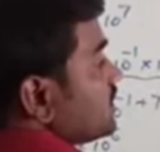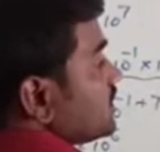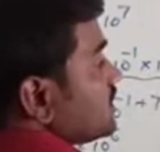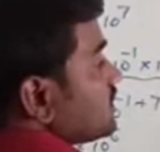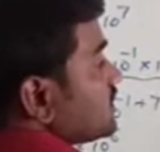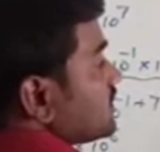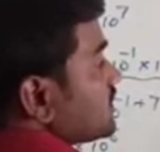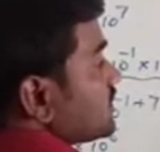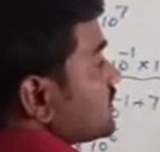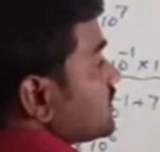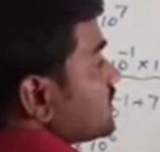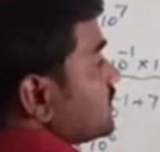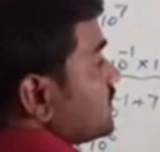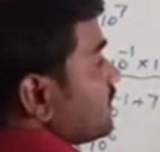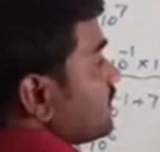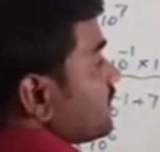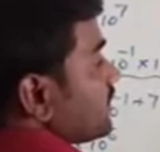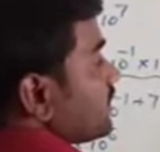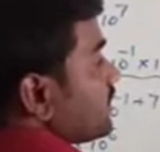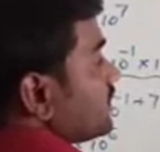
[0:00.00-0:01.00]
6,
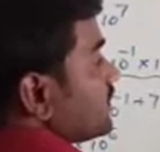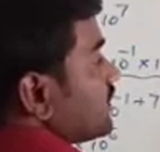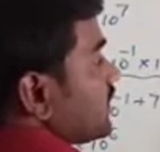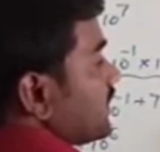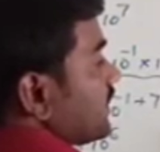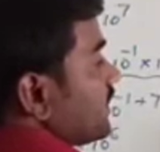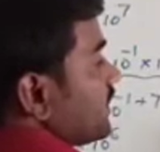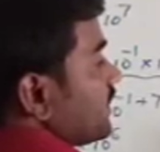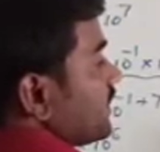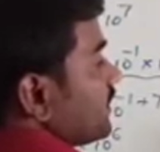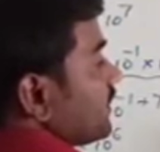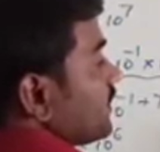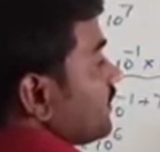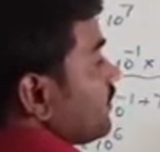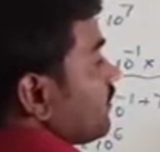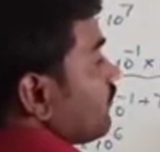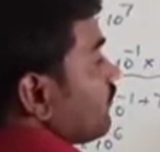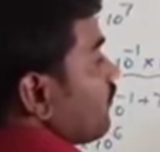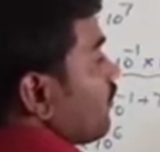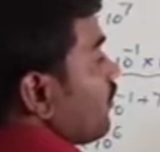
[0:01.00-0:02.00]

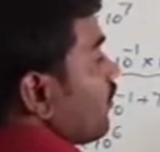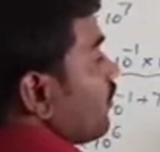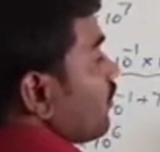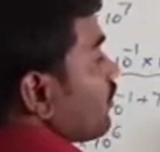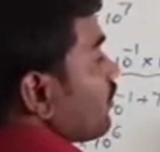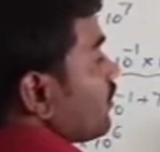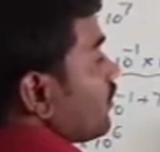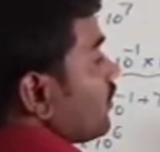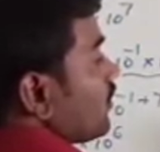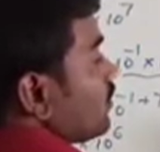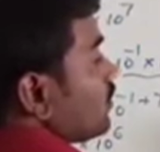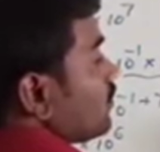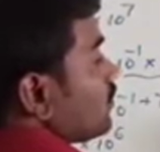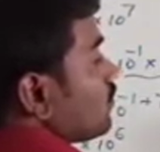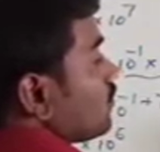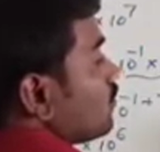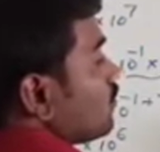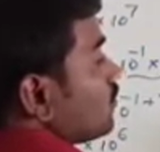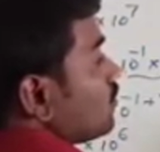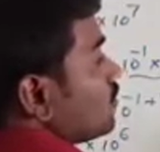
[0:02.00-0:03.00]
3, 4,
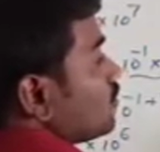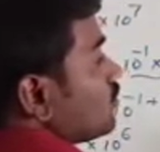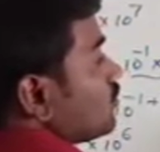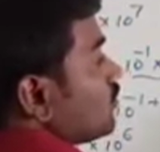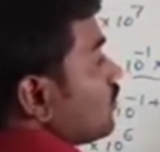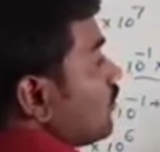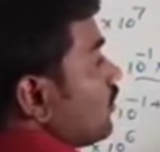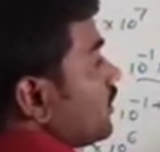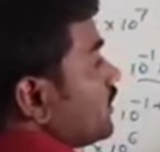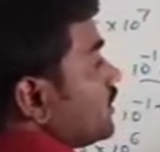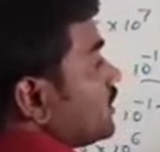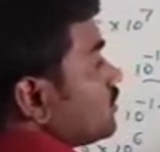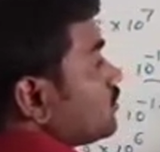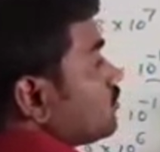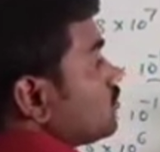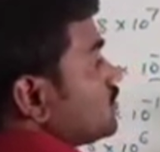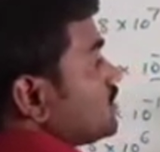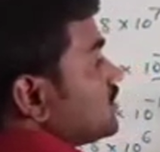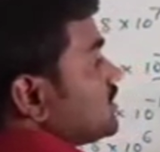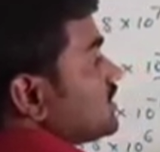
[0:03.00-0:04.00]
2. Only
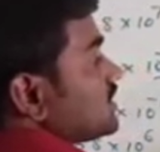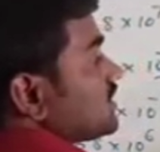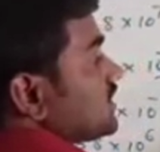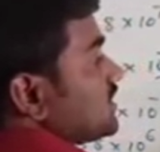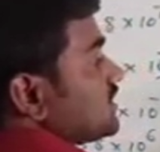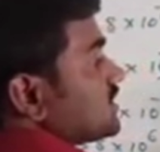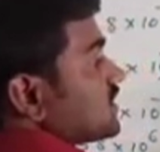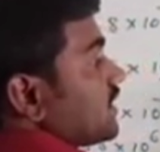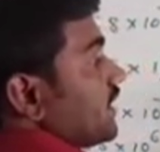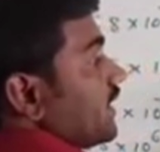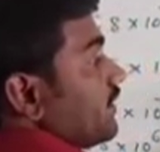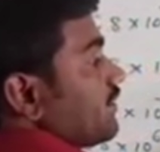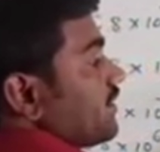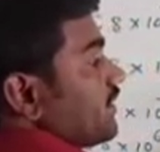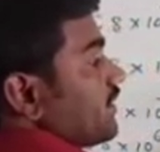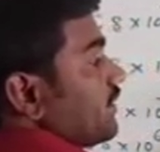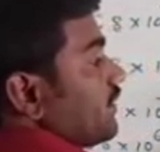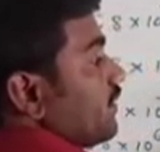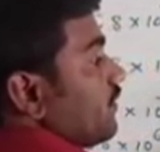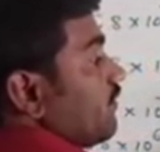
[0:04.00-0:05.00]
2 digits is came
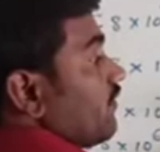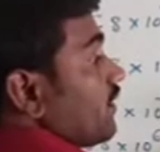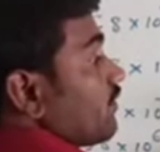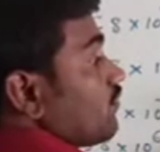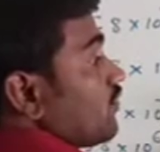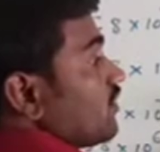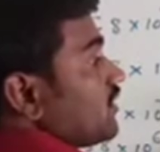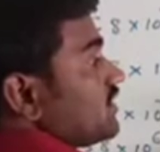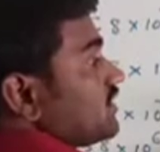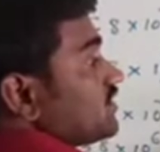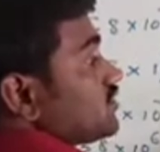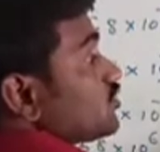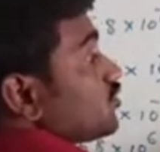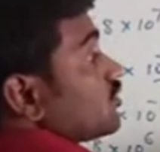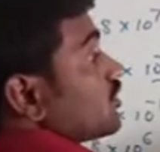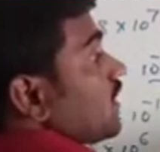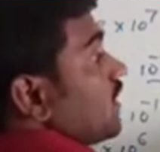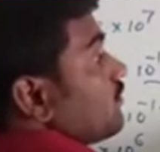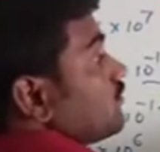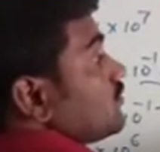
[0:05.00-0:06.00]
here. One more digit
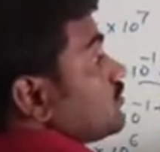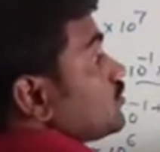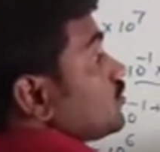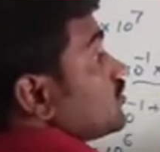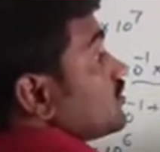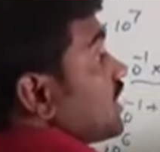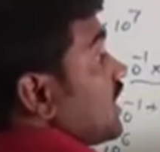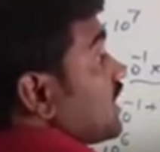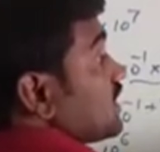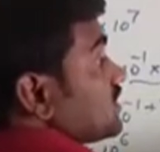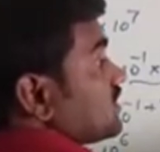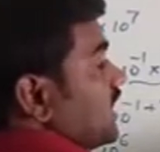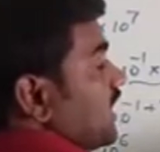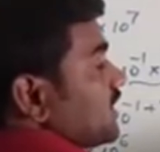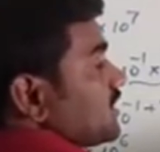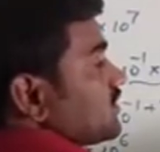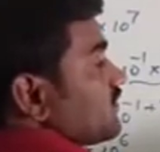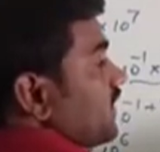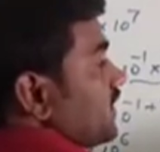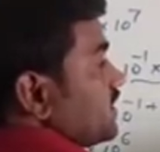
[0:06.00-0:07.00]
should come. So to
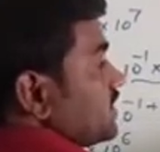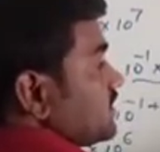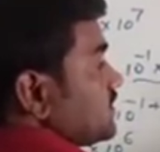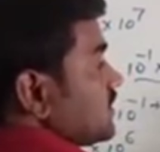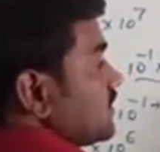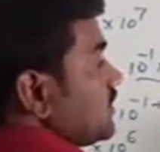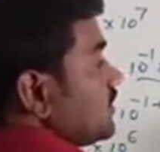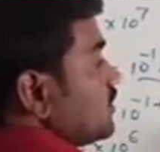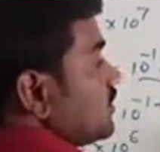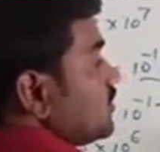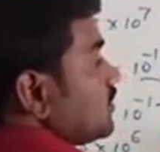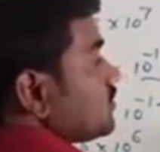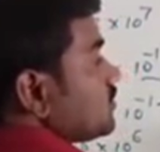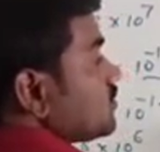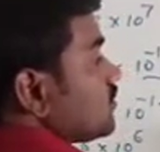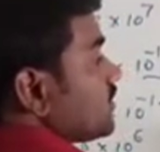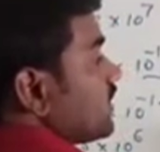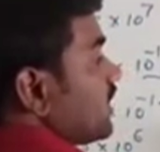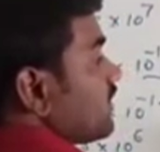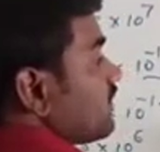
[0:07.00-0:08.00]
satisfy this.
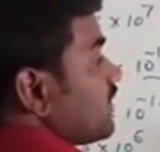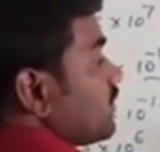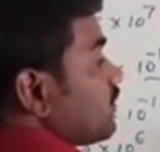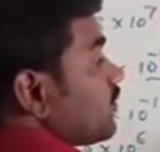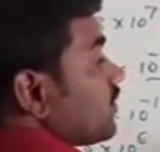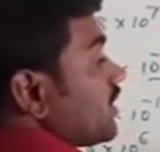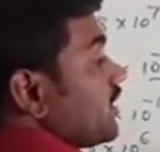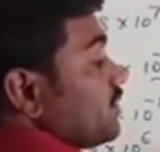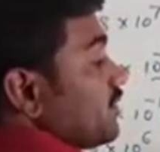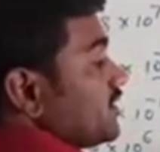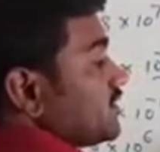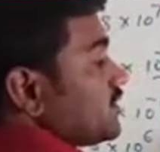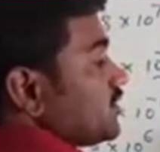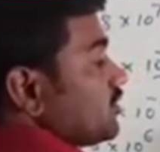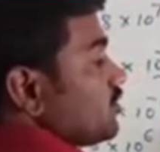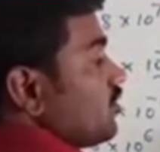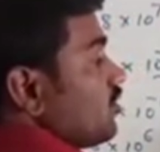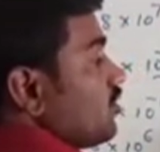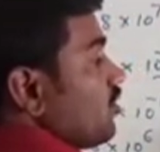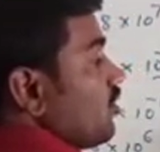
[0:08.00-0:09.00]
So that will keep a
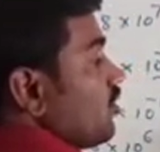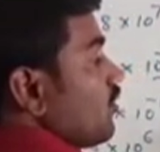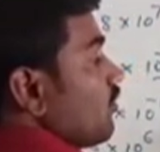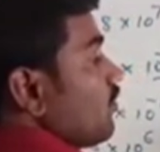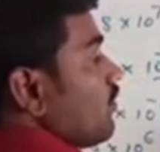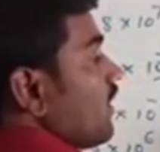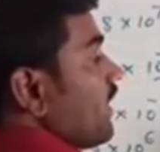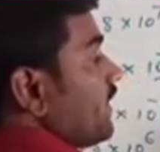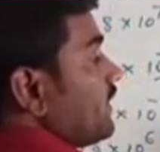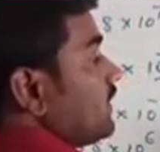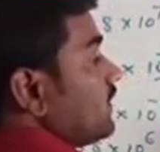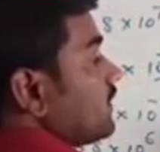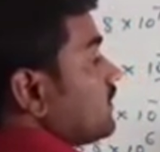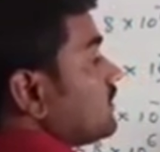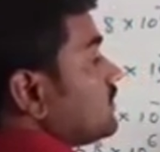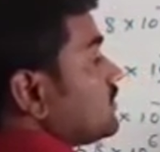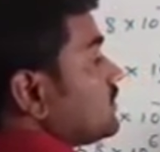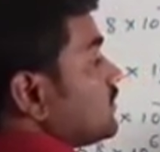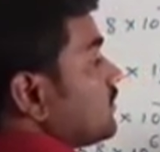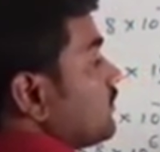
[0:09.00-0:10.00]

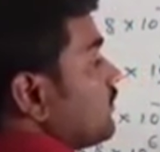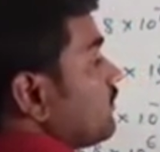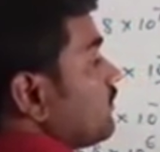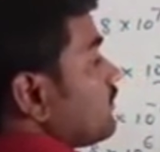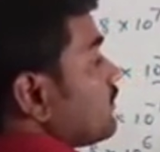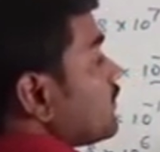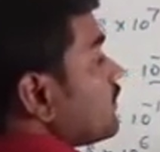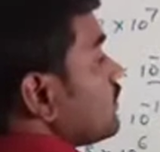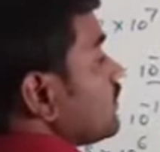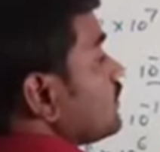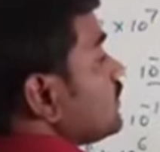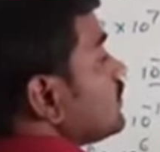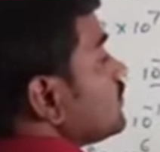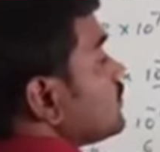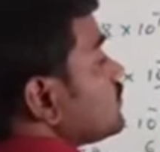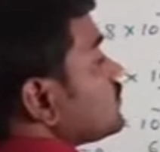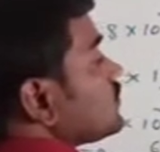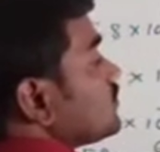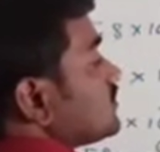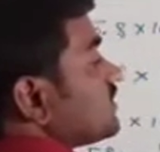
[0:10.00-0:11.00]

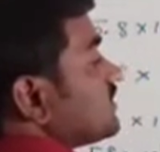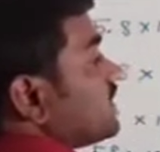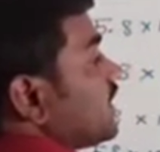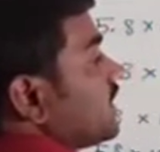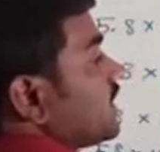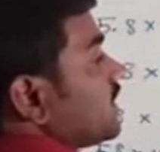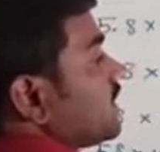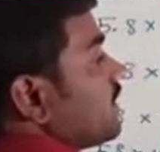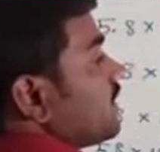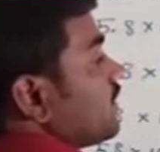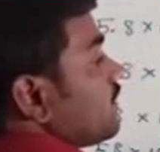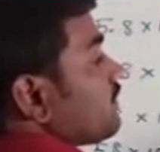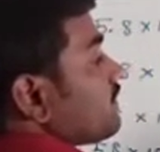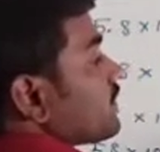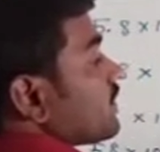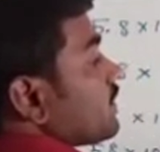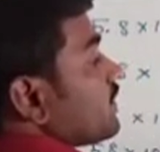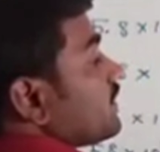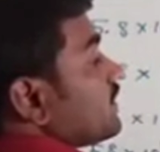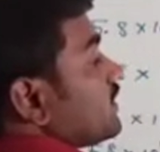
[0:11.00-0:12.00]
0.0. So see
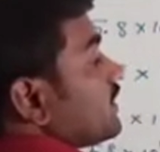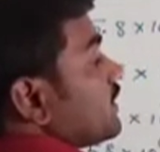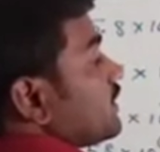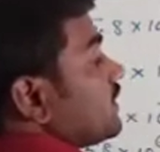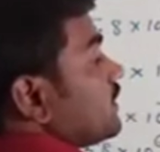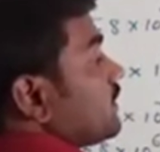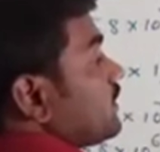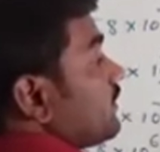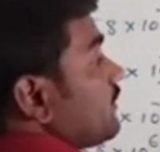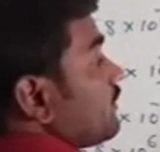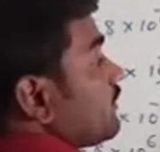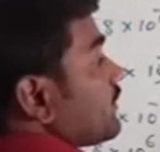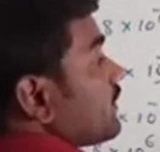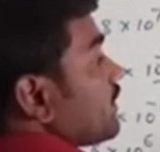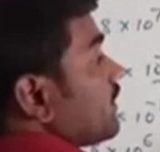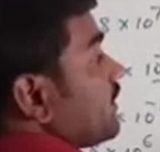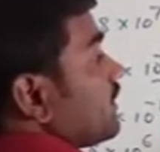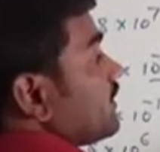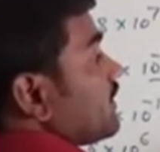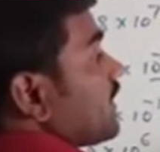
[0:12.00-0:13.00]
that here
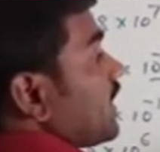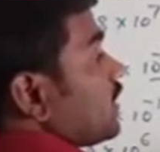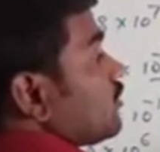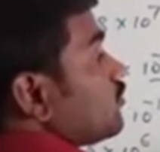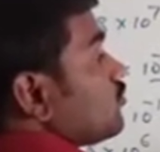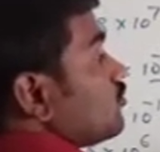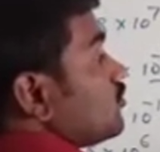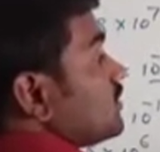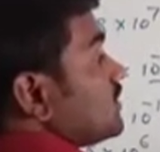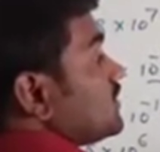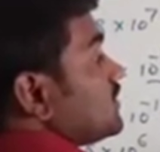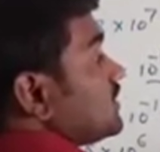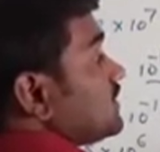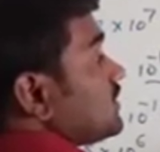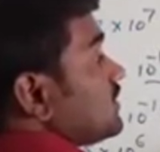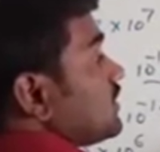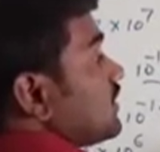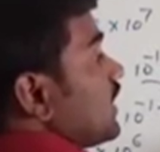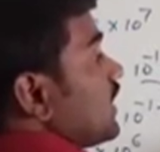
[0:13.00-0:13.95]
there are 2 digits